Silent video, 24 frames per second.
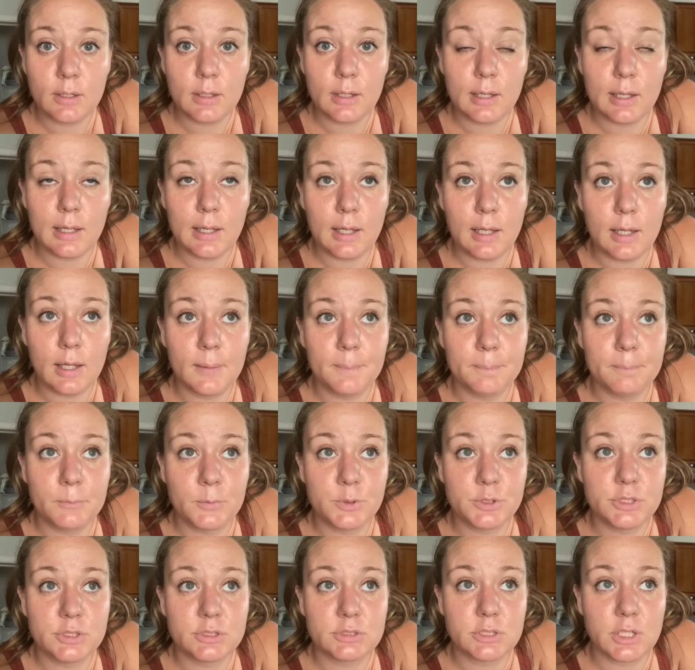um,
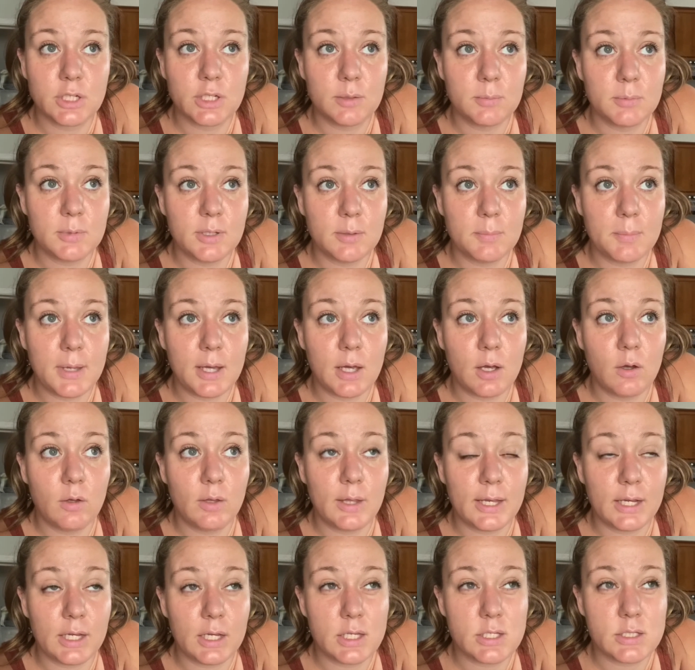which is gonna be about,
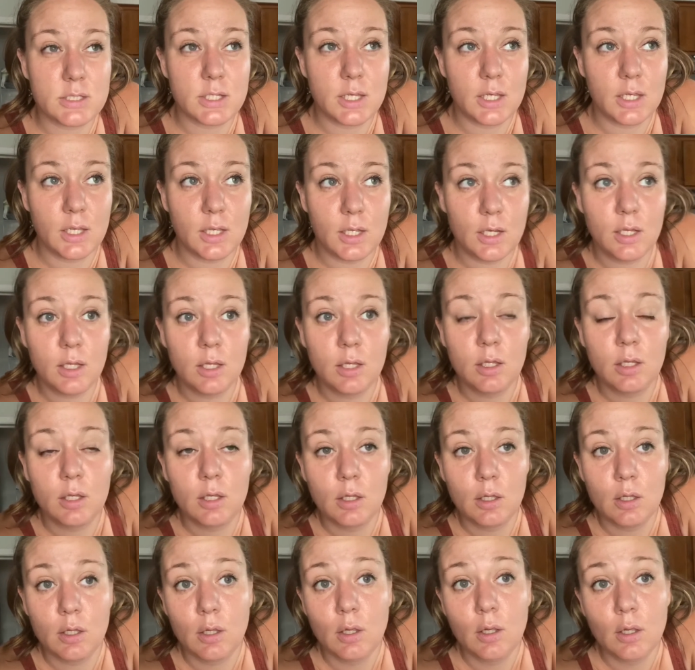like I said,
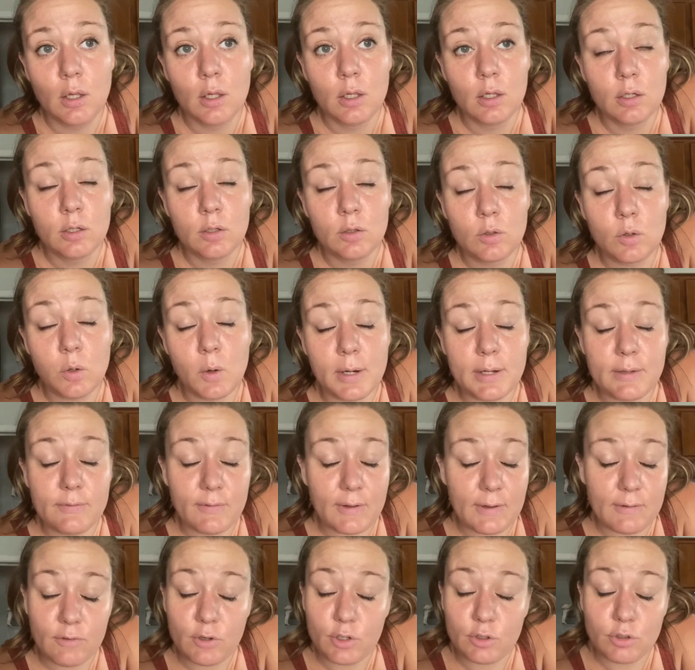
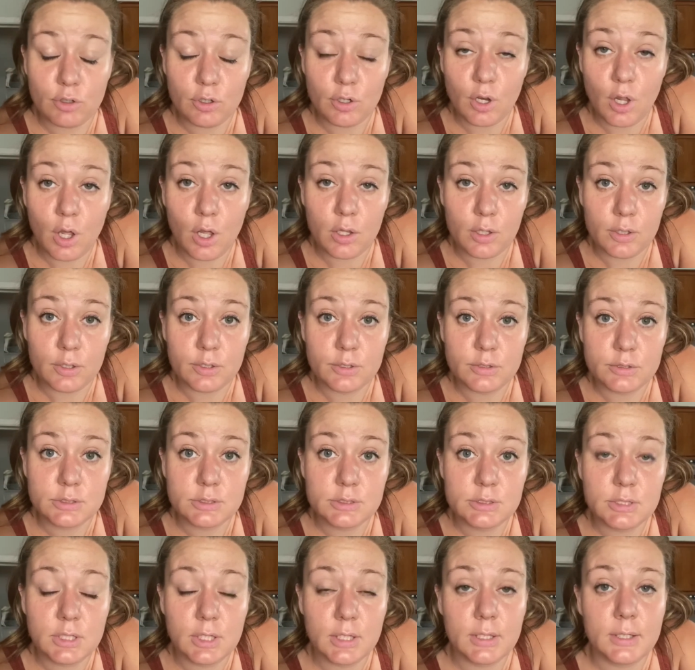
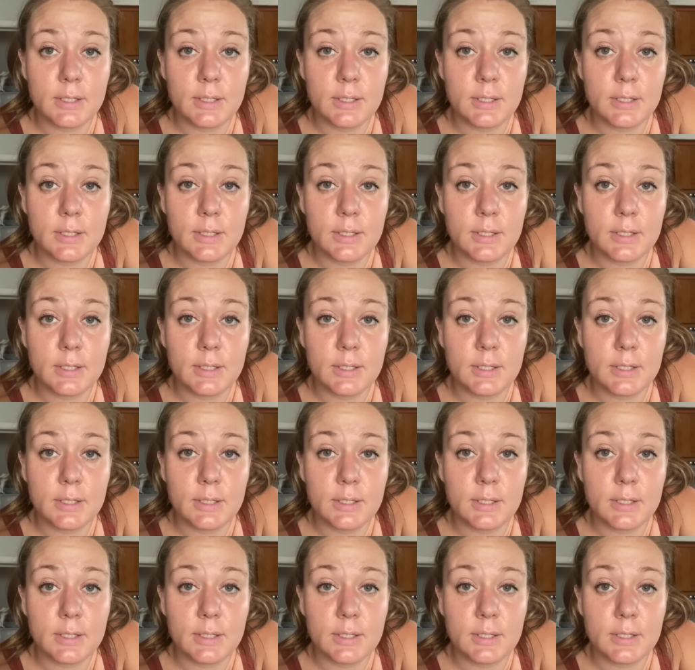$2,500.